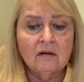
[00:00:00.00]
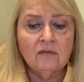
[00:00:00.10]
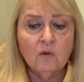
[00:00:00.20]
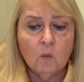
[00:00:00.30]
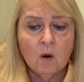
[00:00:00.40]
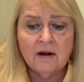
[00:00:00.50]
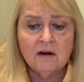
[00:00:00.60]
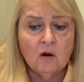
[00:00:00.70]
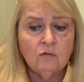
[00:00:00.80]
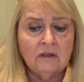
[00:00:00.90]
the one
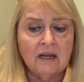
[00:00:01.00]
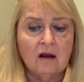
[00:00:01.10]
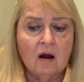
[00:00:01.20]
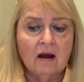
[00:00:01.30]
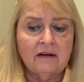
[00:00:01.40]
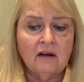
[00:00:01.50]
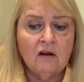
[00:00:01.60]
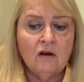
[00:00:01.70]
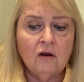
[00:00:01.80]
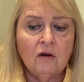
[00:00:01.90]
and only God,
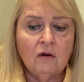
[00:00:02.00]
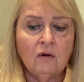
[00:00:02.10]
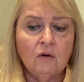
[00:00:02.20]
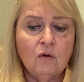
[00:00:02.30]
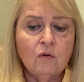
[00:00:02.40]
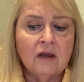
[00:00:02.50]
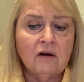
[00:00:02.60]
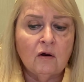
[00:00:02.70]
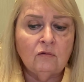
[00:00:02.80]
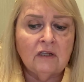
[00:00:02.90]
who can
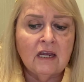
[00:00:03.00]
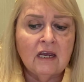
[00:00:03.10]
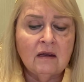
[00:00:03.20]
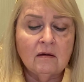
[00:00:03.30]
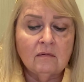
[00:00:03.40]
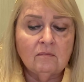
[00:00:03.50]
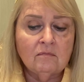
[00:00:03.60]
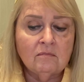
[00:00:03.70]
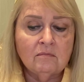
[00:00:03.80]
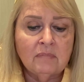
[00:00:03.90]
only
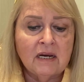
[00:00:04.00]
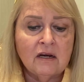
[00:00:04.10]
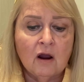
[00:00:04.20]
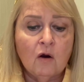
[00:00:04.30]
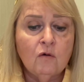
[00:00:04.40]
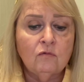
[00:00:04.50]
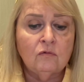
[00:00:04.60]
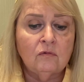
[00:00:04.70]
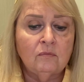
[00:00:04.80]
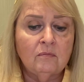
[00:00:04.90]
be
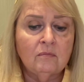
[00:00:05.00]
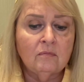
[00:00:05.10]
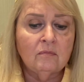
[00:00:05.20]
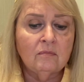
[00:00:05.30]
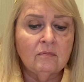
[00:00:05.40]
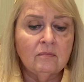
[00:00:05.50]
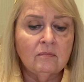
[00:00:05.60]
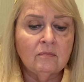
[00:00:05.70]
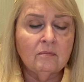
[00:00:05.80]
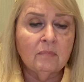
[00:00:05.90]
known
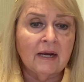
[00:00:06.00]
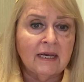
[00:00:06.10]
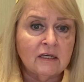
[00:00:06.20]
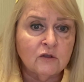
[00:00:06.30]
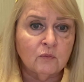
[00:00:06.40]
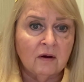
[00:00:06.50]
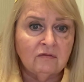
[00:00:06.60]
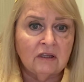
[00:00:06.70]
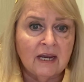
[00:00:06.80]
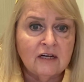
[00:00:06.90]
by His
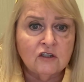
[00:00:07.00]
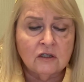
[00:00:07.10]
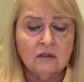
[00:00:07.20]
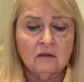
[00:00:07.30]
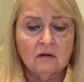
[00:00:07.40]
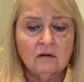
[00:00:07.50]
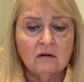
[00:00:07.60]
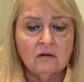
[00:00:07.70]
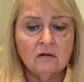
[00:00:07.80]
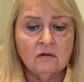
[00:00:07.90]
revelation
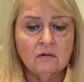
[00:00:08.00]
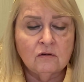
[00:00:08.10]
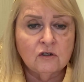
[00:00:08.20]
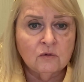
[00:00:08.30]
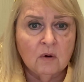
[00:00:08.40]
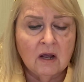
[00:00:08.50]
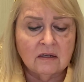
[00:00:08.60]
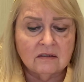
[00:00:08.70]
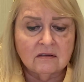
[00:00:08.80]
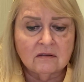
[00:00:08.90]
to
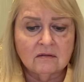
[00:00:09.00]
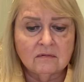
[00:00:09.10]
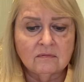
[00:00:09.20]
us.